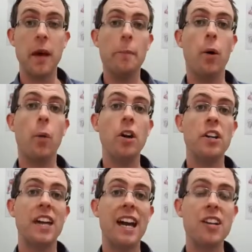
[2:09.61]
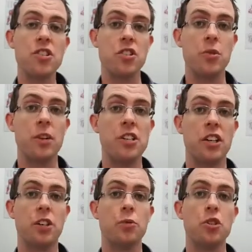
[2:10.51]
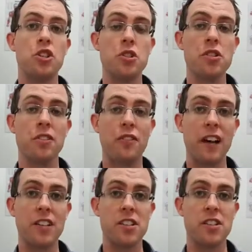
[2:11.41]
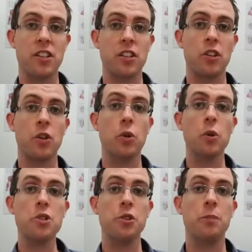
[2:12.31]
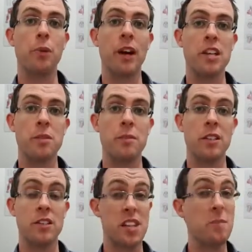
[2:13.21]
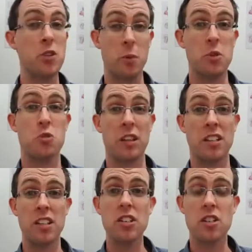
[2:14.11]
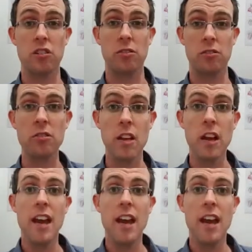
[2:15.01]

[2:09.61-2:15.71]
but what you can do is you can reduce the factors that can cause your brain to be sometimes tricked into